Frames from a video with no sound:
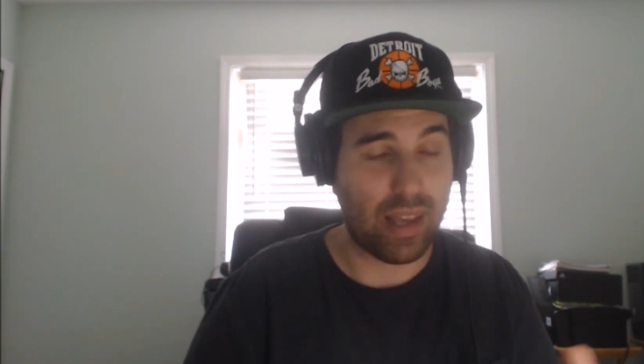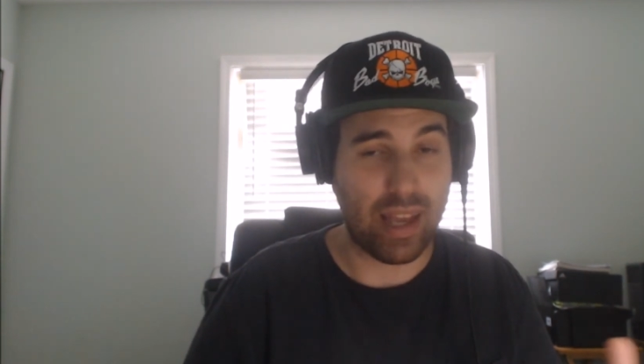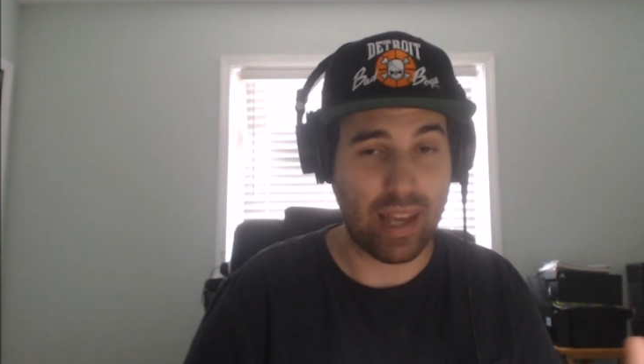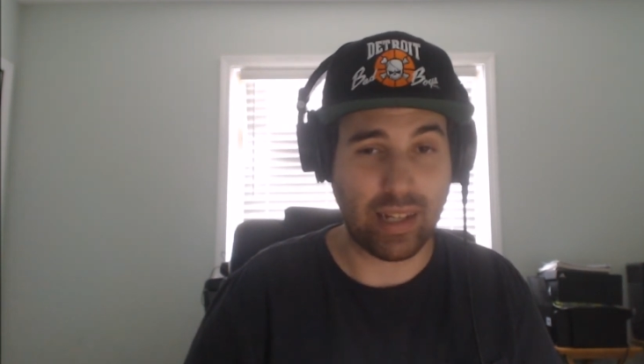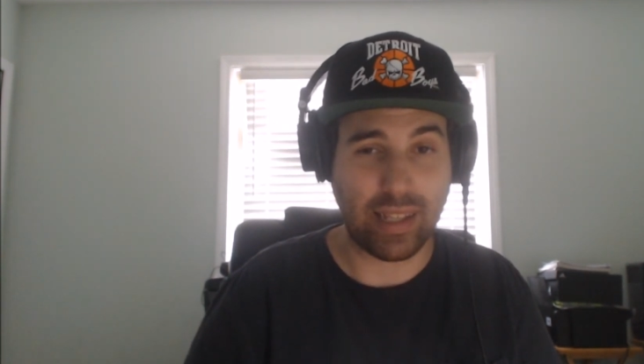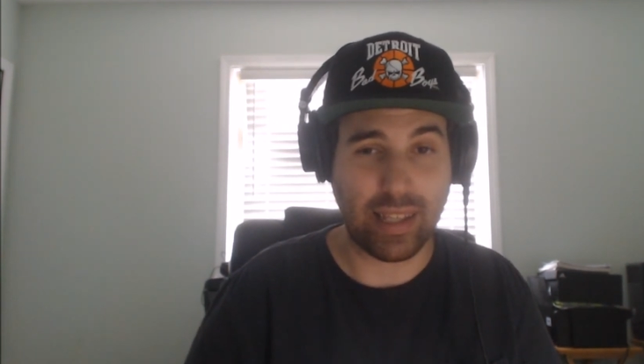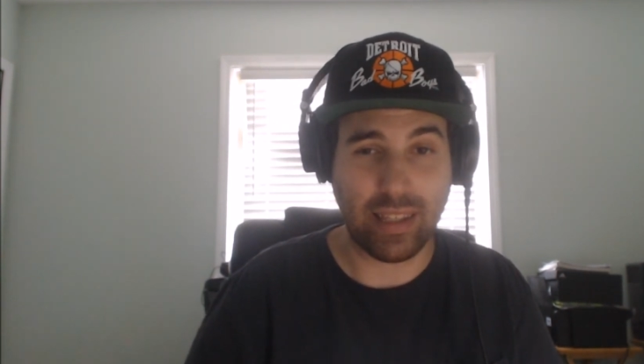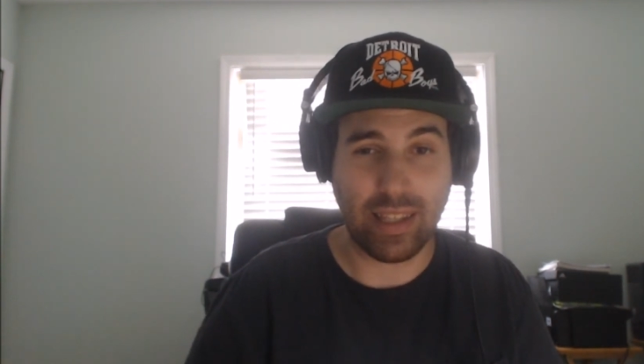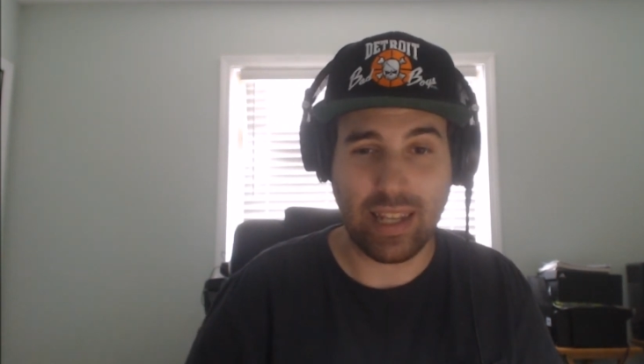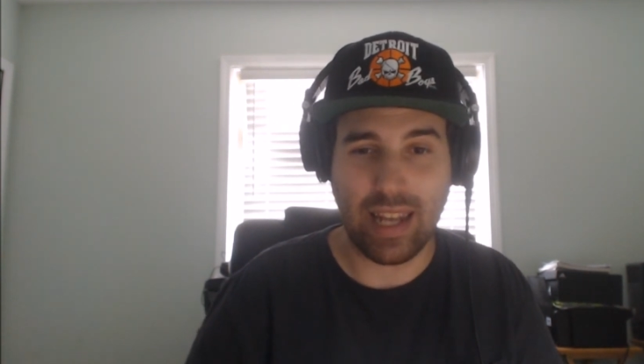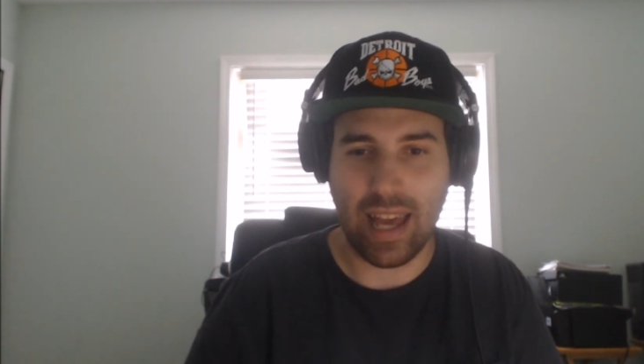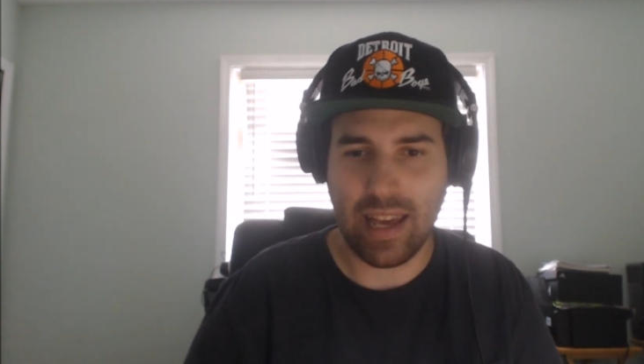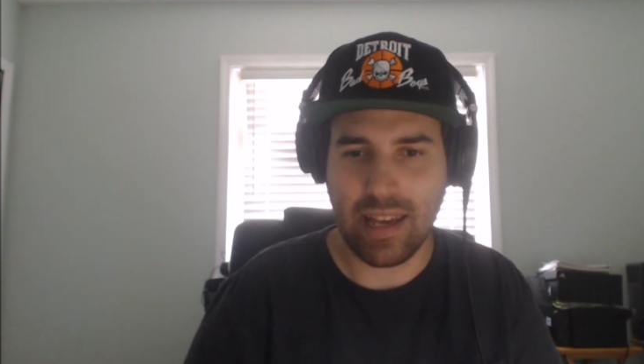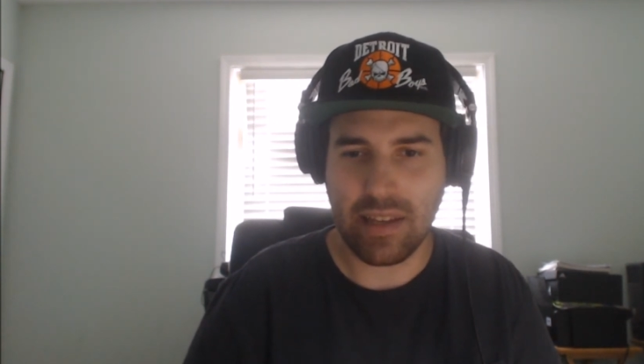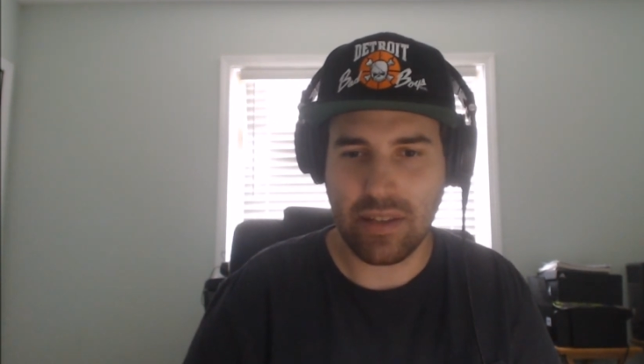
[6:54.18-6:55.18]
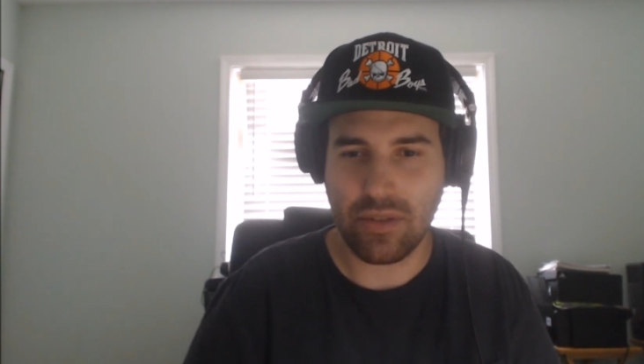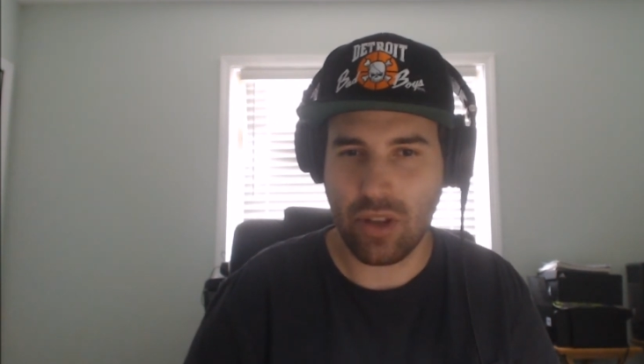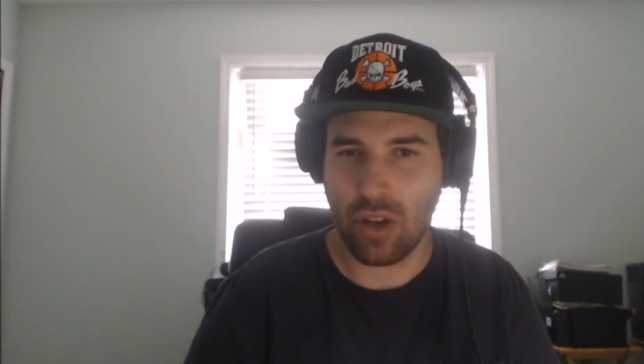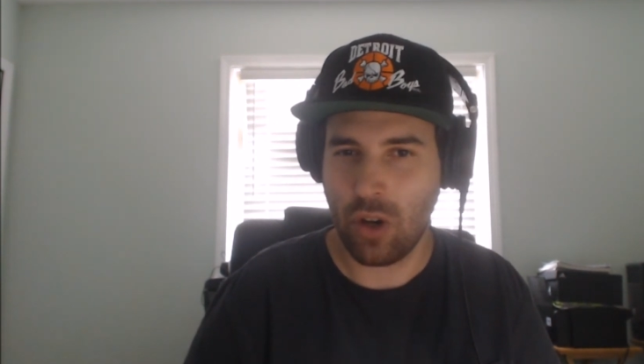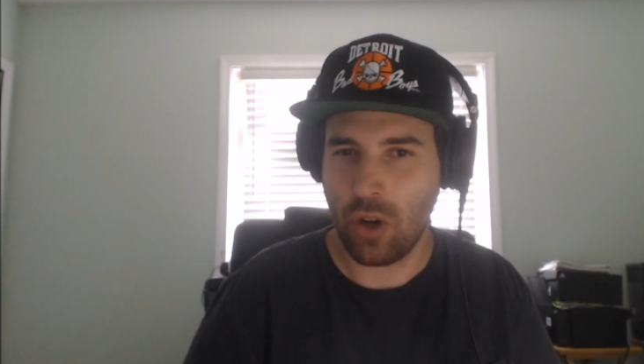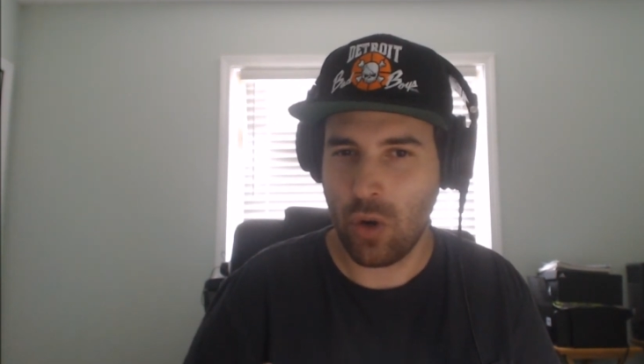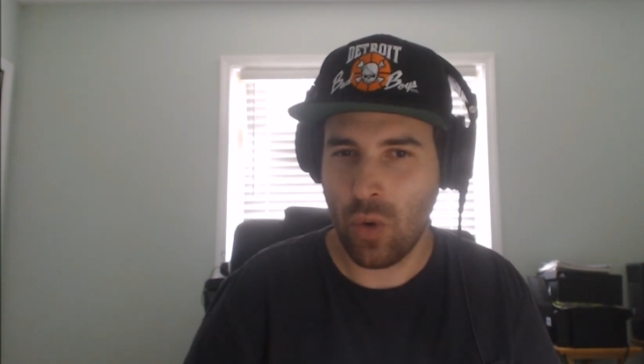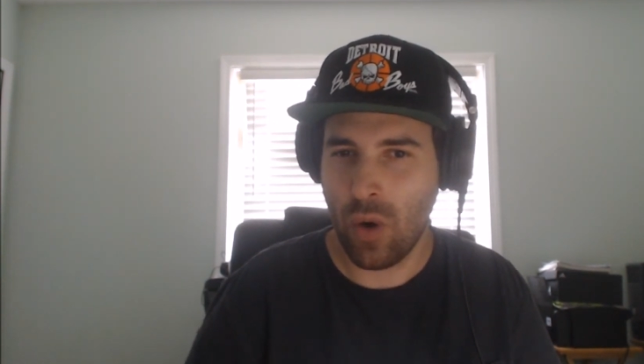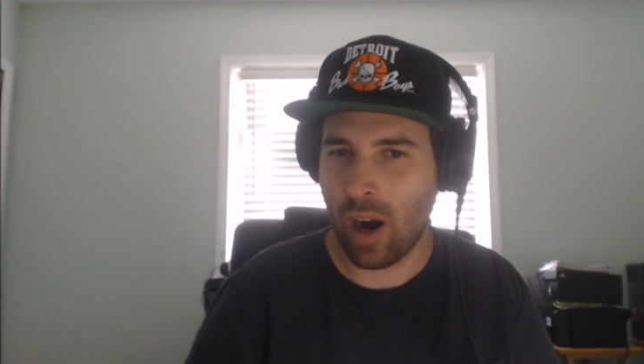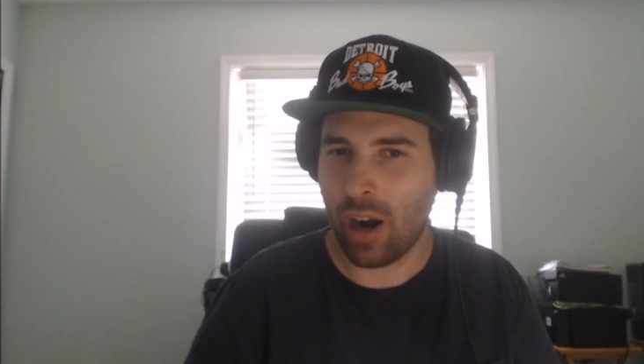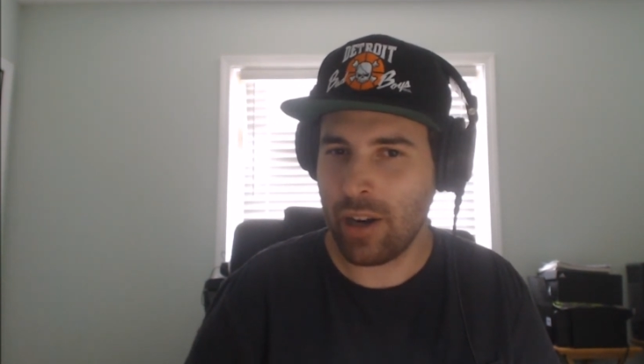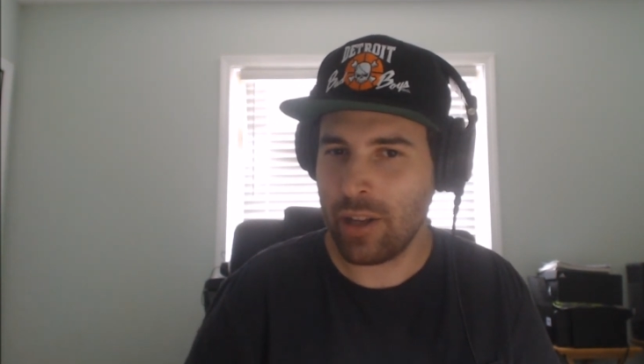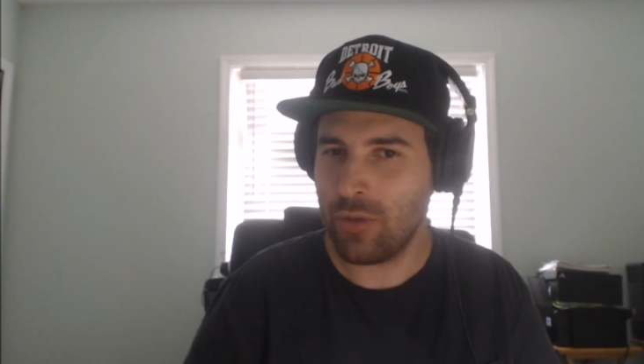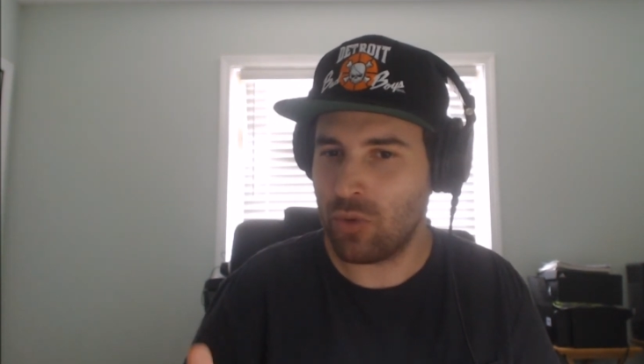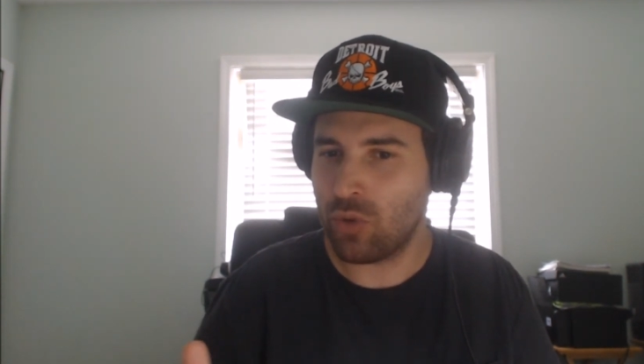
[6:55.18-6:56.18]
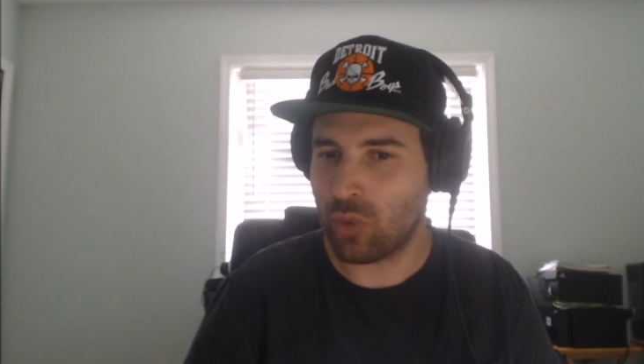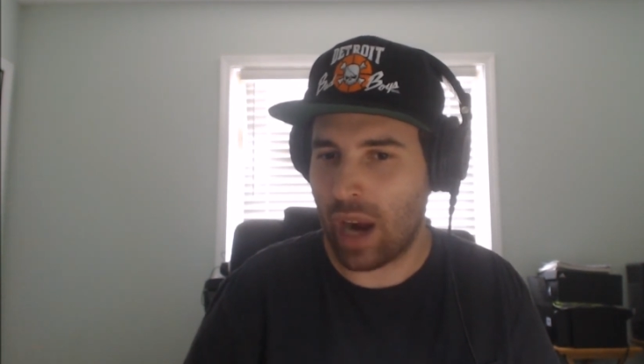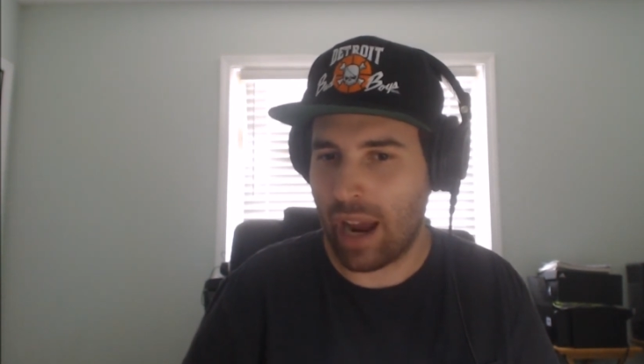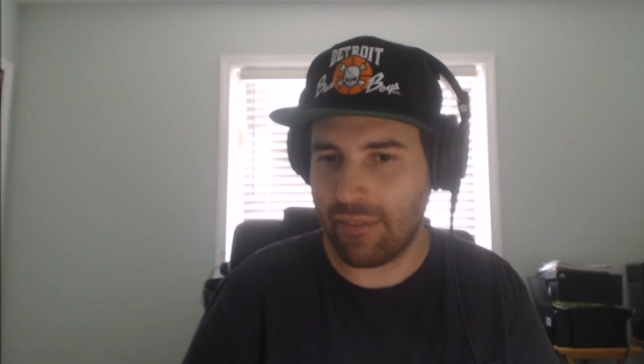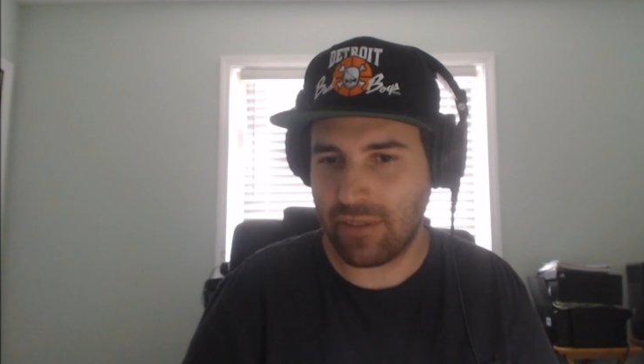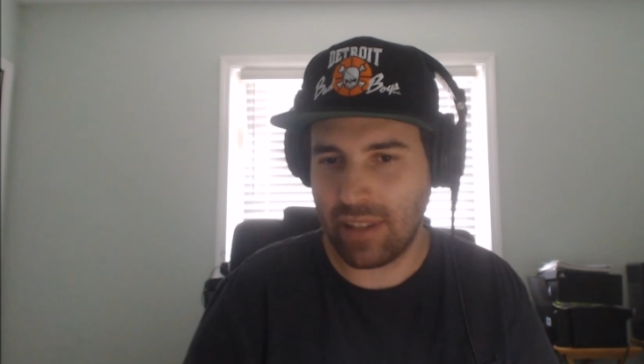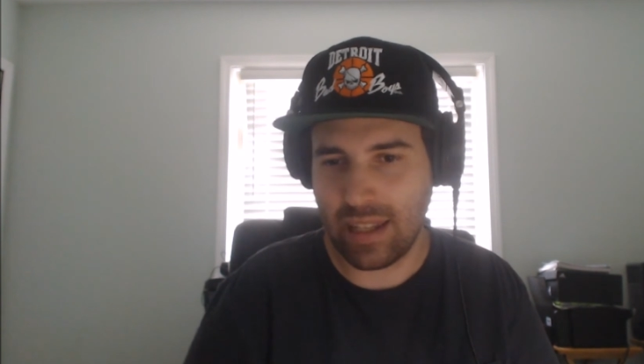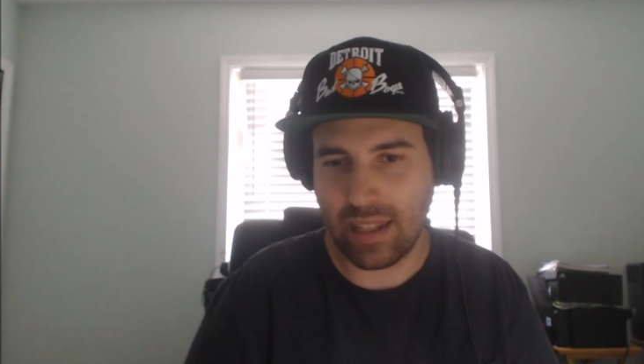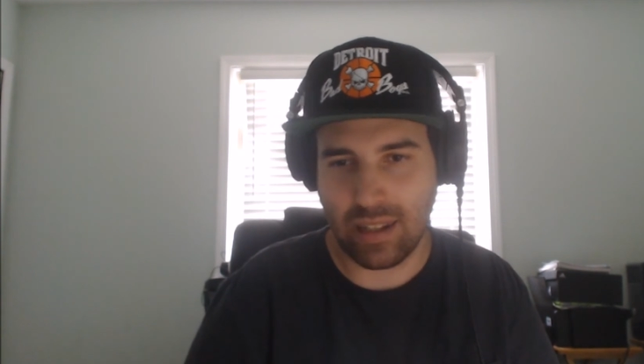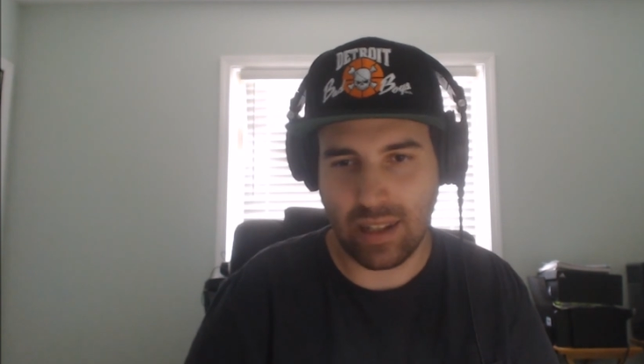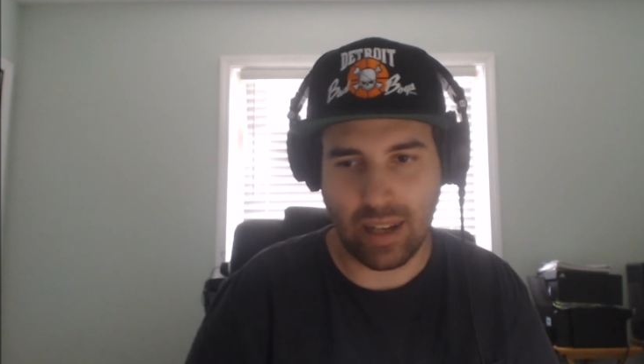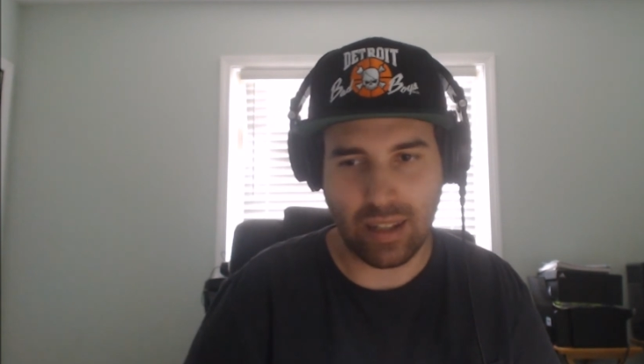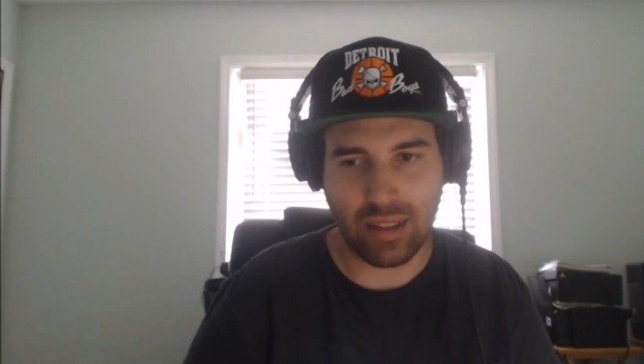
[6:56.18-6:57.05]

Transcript: and Killian Hayes, who are you drafting?